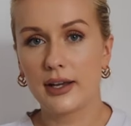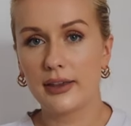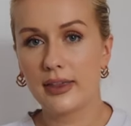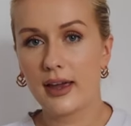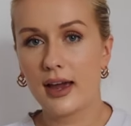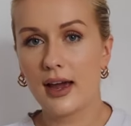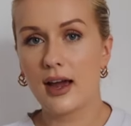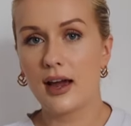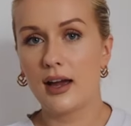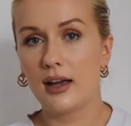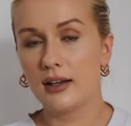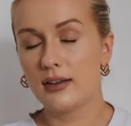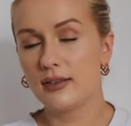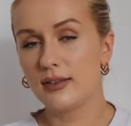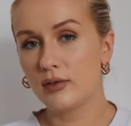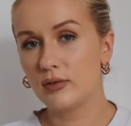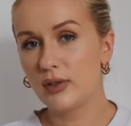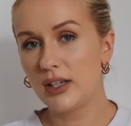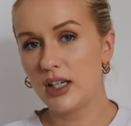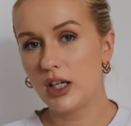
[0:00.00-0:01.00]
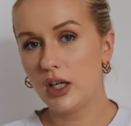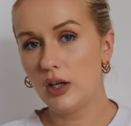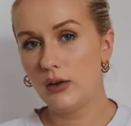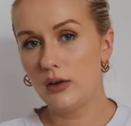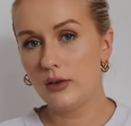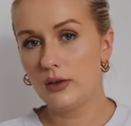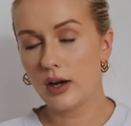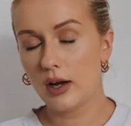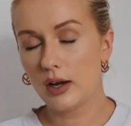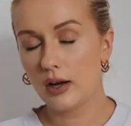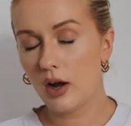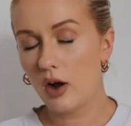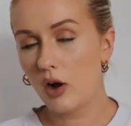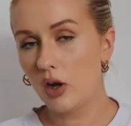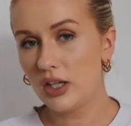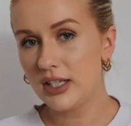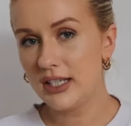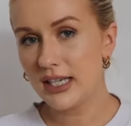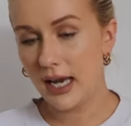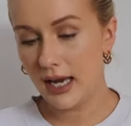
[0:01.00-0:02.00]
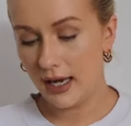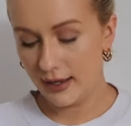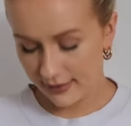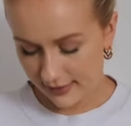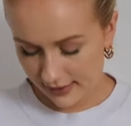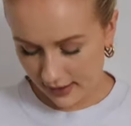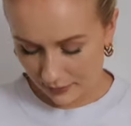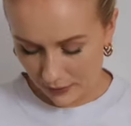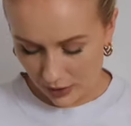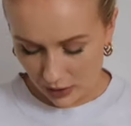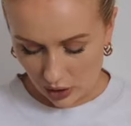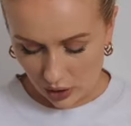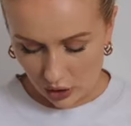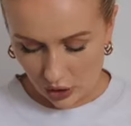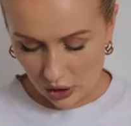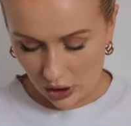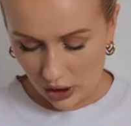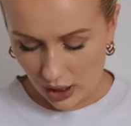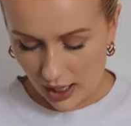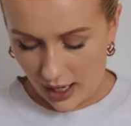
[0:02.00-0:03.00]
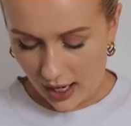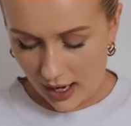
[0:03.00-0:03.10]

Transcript: like that. It's a really cute holiday summer look